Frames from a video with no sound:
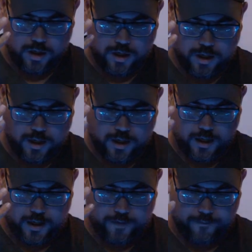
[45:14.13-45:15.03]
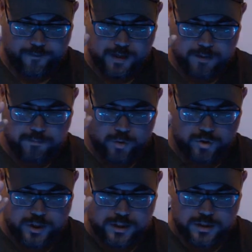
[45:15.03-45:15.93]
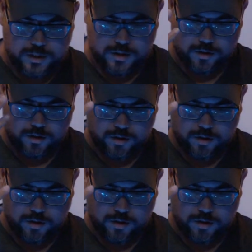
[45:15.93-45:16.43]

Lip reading: emojis